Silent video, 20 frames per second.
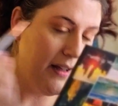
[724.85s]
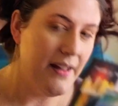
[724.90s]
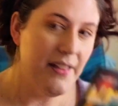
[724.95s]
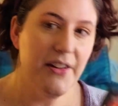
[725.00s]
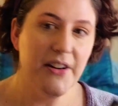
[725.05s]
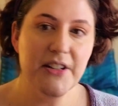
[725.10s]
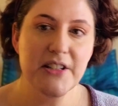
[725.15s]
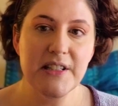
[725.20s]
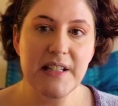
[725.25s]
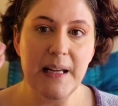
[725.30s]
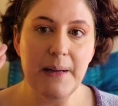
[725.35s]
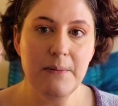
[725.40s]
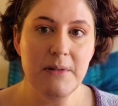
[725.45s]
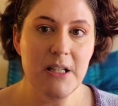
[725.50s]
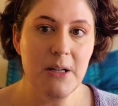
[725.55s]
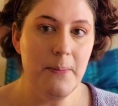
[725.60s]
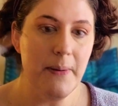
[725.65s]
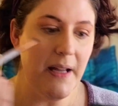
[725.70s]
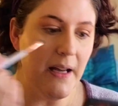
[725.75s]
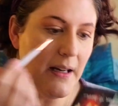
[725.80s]
there seemed
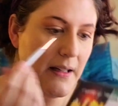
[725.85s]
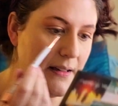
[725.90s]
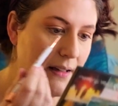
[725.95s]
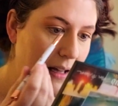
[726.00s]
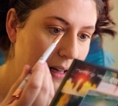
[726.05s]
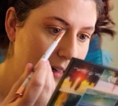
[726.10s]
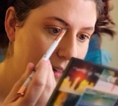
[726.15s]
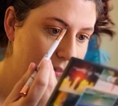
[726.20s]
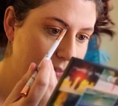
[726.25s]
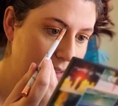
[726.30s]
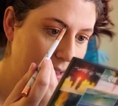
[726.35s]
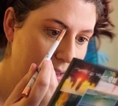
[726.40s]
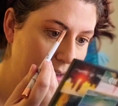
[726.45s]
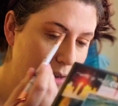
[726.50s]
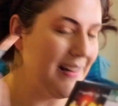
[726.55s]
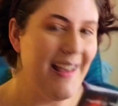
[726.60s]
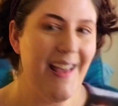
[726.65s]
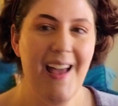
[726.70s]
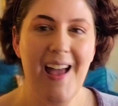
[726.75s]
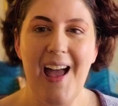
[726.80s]
to be a lot of like
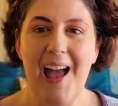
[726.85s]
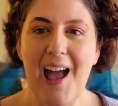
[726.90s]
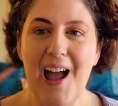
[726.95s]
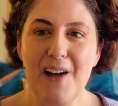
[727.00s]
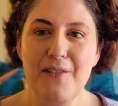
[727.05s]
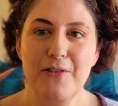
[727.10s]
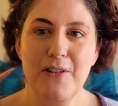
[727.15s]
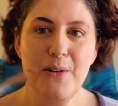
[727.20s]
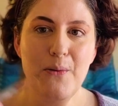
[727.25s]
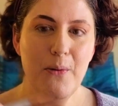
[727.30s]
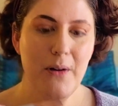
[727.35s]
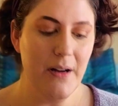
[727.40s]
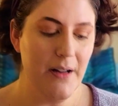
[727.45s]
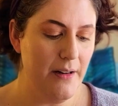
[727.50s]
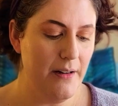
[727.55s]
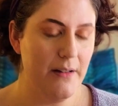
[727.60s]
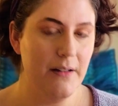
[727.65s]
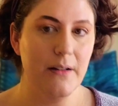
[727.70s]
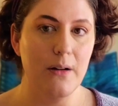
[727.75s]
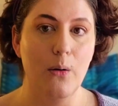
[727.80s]

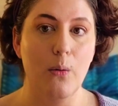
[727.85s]
everyone,